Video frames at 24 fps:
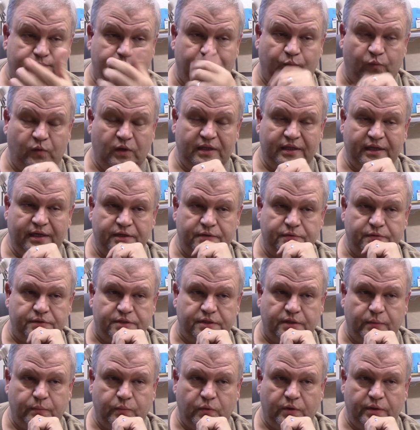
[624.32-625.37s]
really
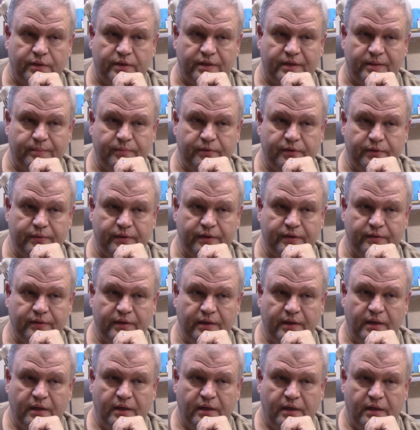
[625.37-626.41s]
interesting one that I'm doing
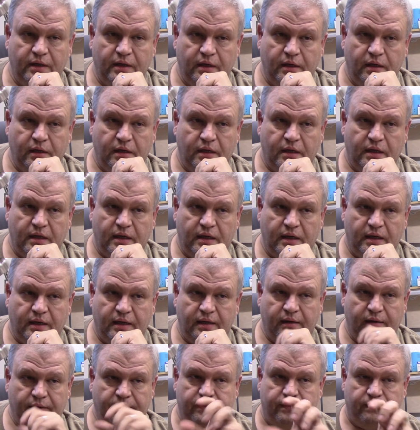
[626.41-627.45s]

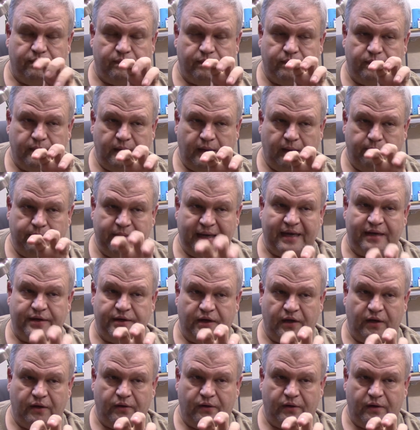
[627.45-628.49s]
a
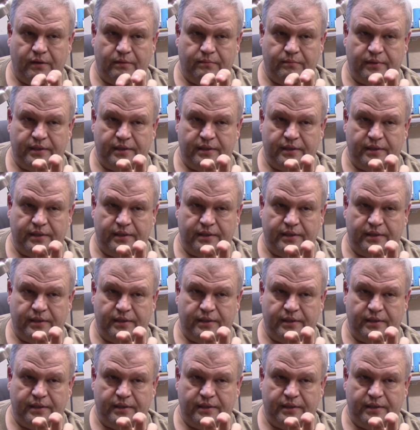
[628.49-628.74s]
banding on,